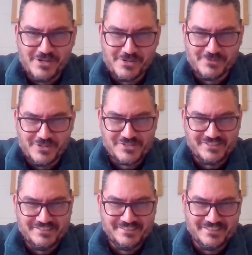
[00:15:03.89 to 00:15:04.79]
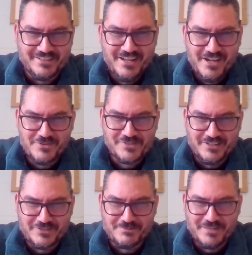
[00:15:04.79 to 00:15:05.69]
are watching in here. How's that
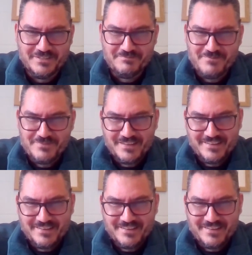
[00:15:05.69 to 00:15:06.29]
going to be?